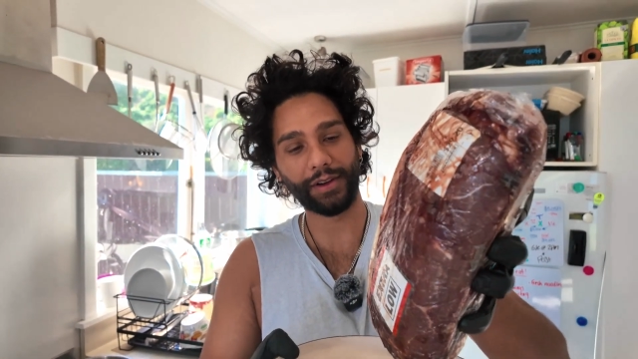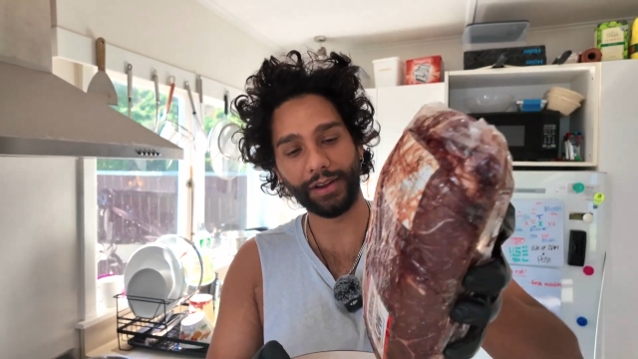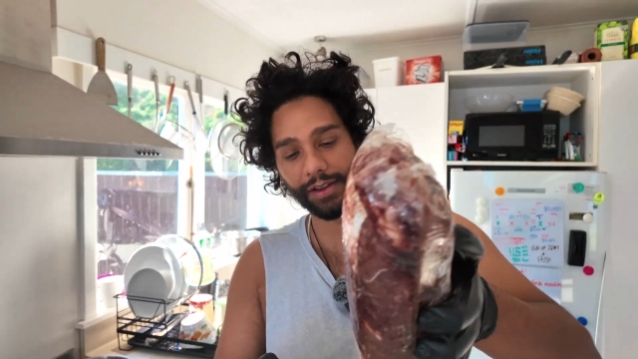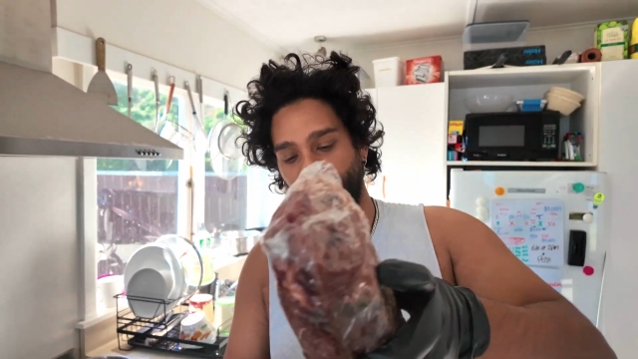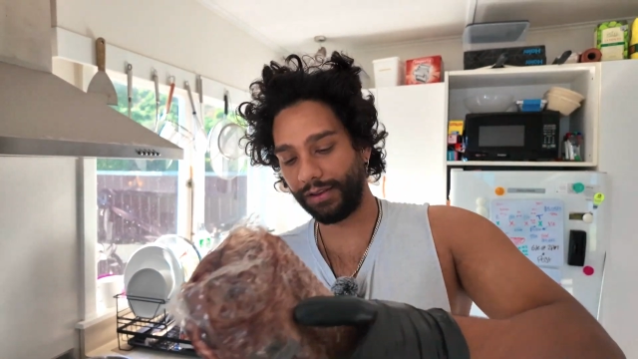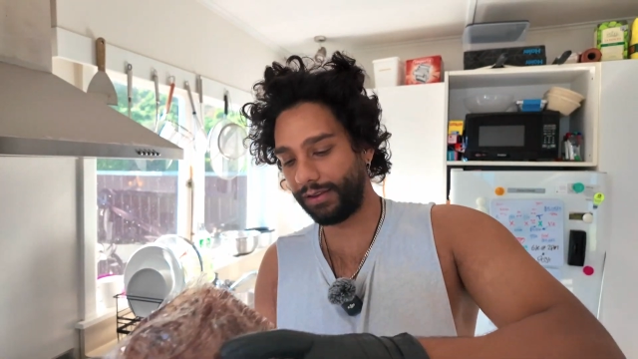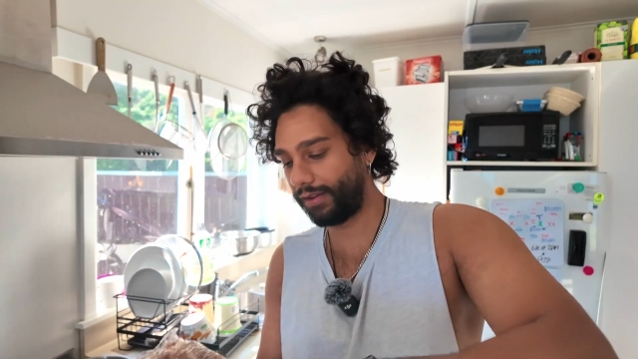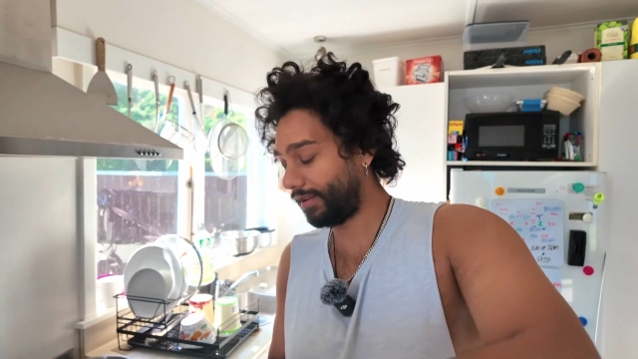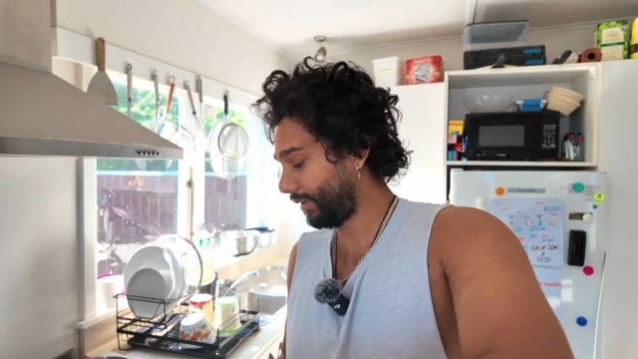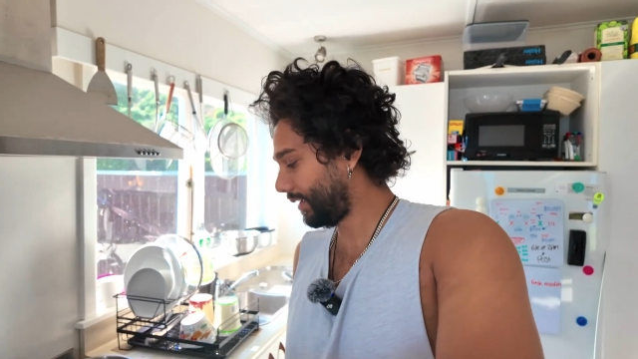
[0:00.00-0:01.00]
right here.
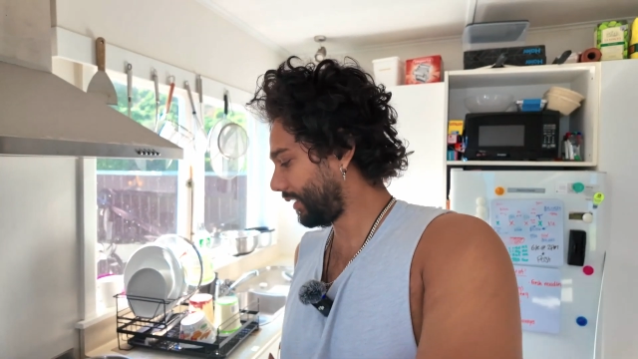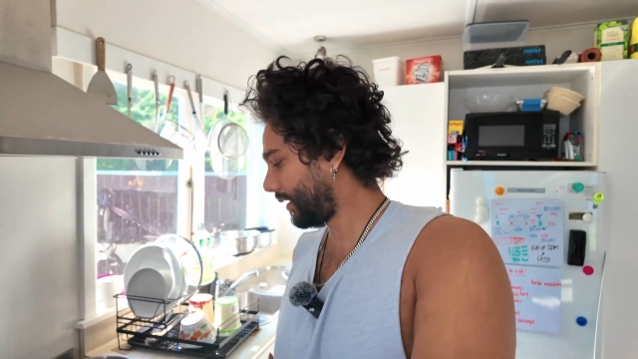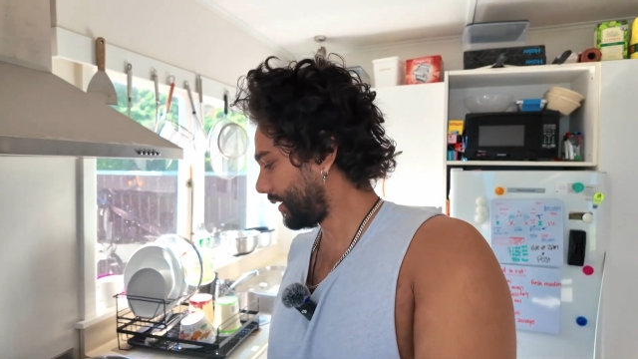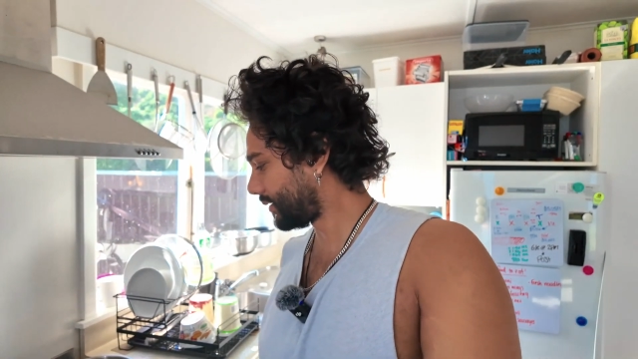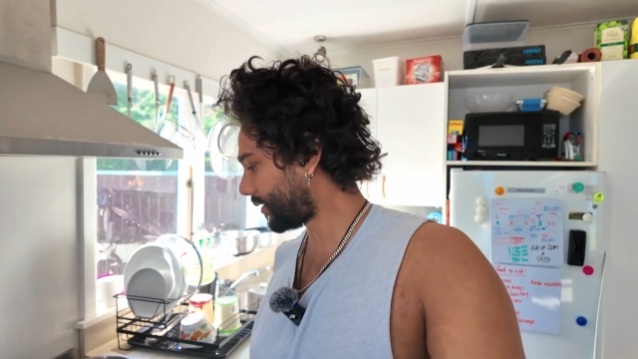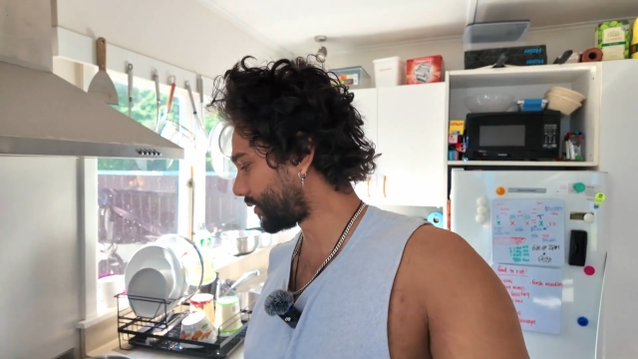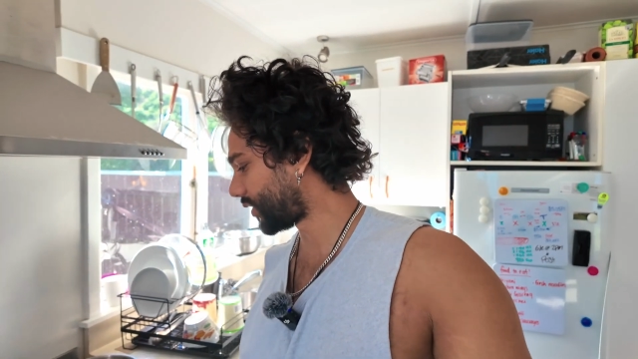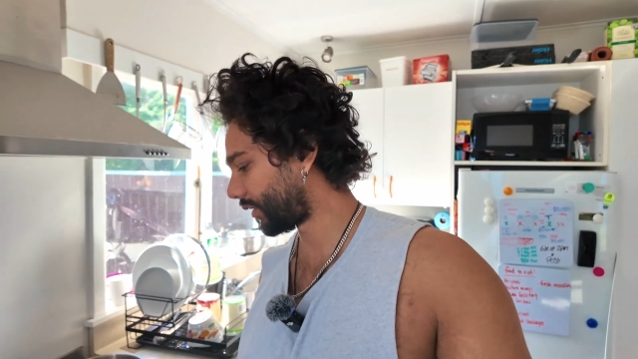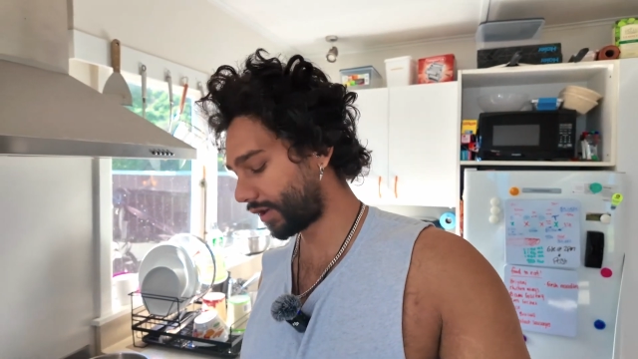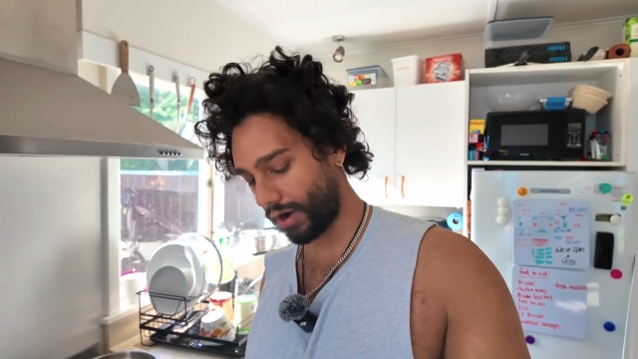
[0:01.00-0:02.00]
So I'll
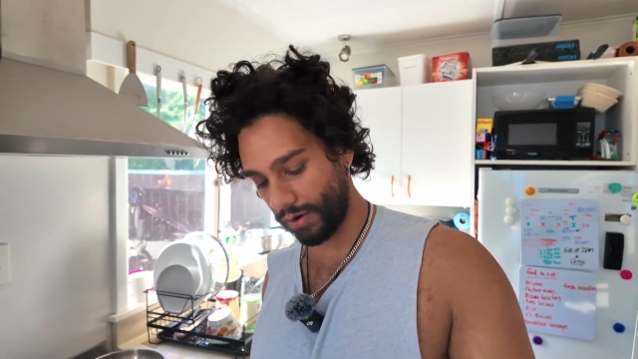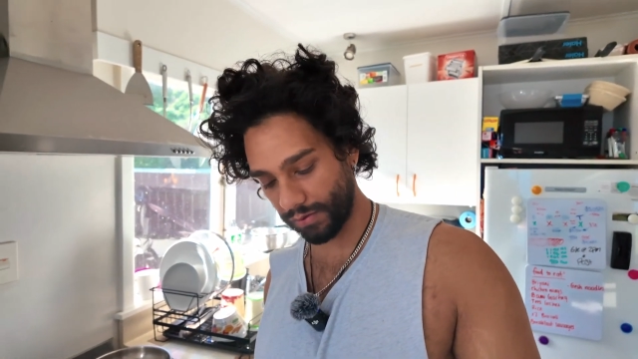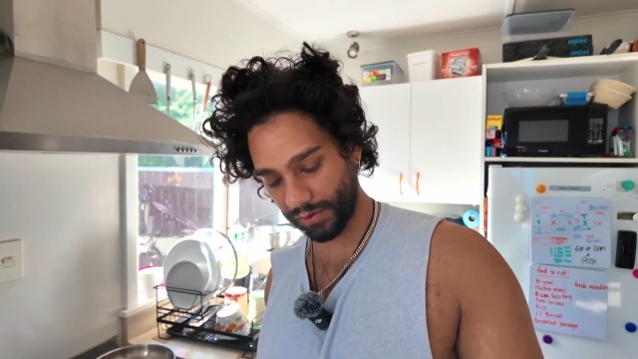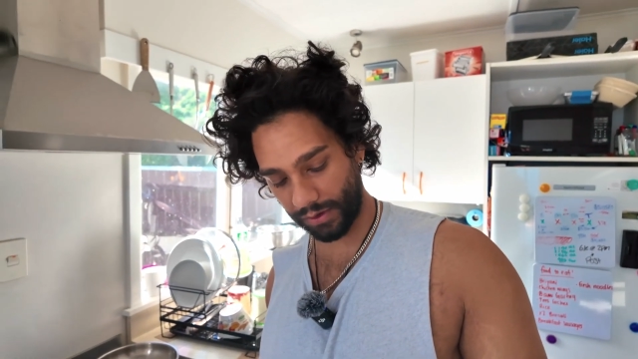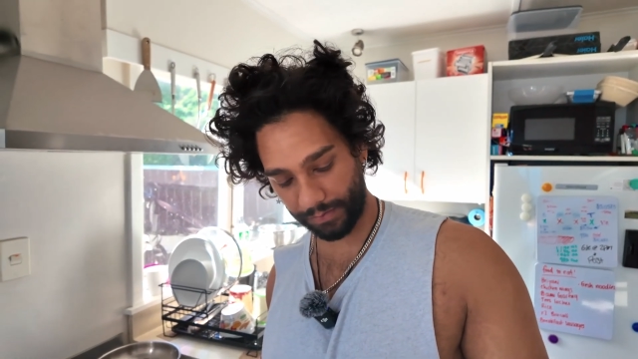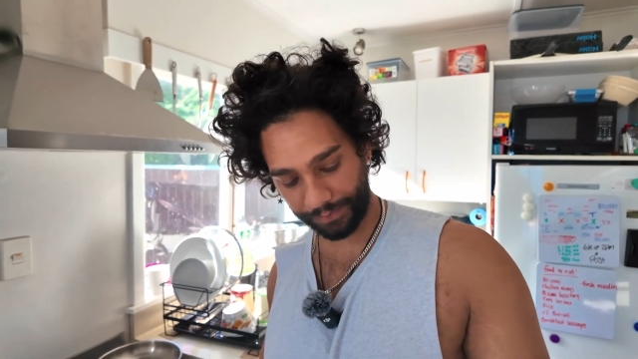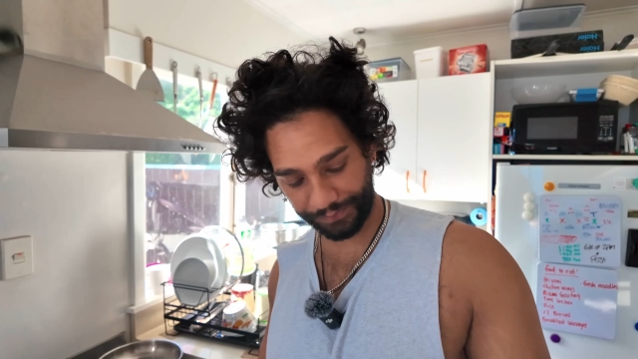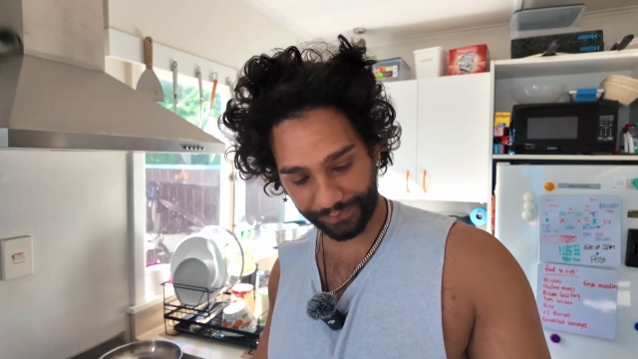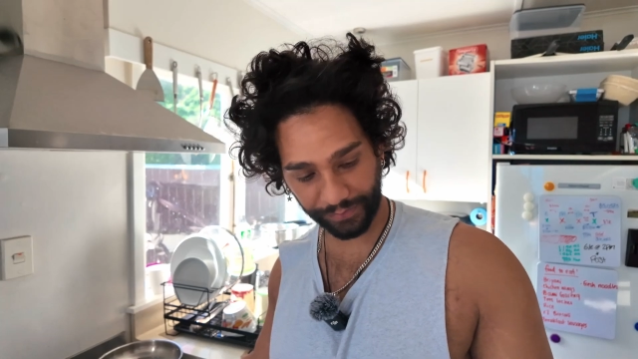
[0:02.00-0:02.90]
chuck the coals on.